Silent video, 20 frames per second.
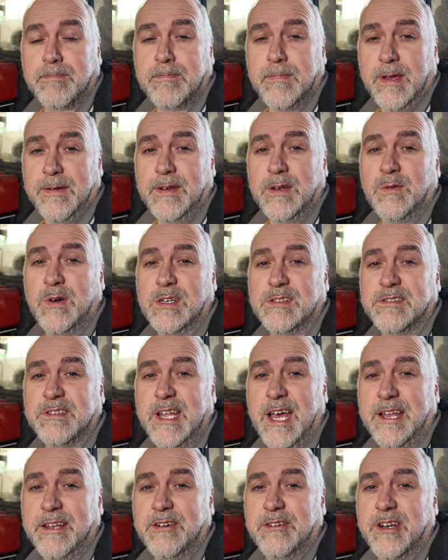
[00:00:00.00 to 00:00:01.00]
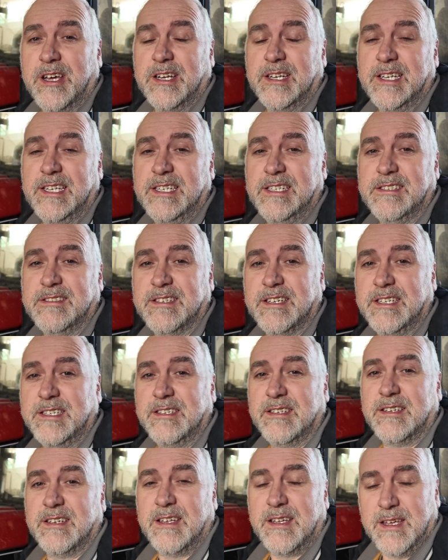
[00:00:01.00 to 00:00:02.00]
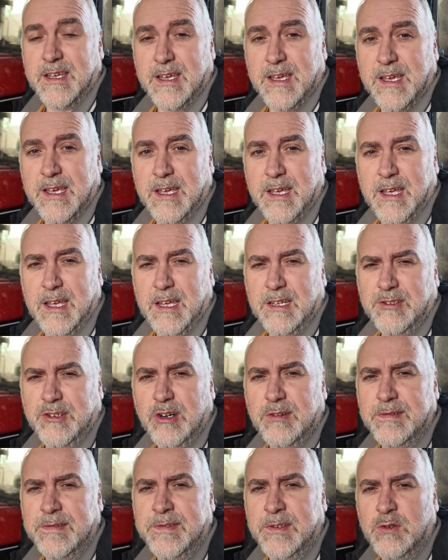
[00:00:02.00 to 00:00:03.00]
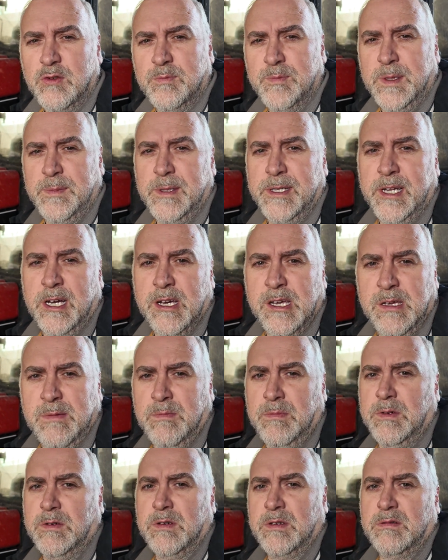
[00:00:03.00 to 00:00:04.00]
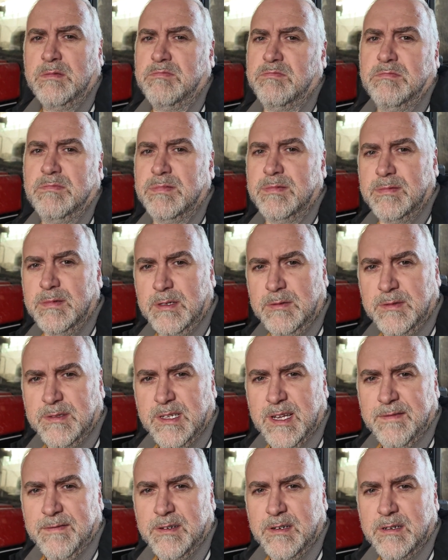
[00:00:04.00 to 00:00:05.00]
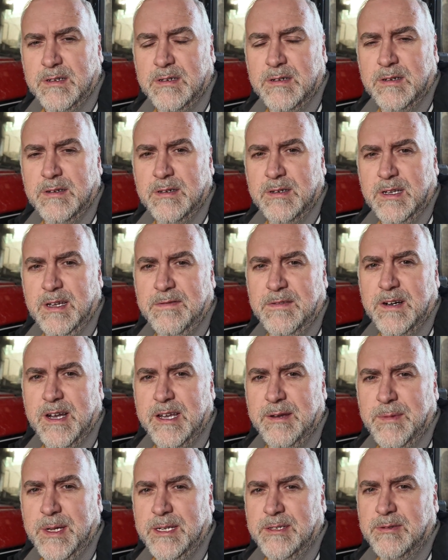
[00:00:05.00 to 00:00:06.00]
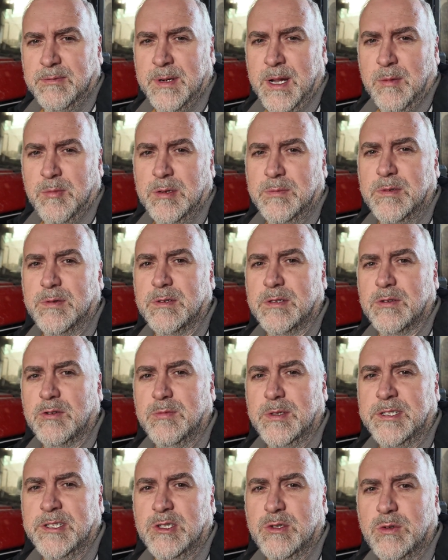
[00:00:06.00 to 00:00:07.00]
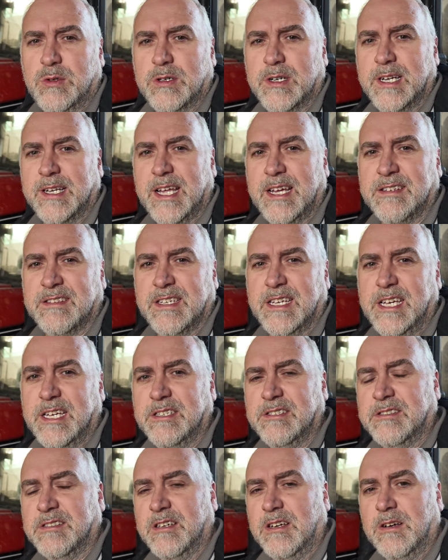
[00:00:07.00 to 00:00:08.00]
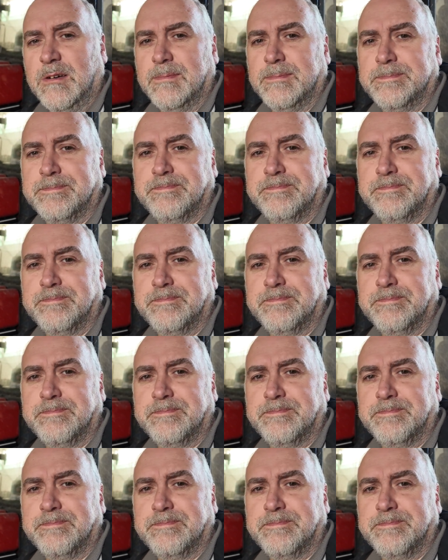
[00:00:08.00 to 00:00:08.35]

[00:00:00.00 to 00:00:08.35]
maybe it was standard on these. I drove a few of them in my time, but it was never any major problem. They were a good bit newer at that stage, so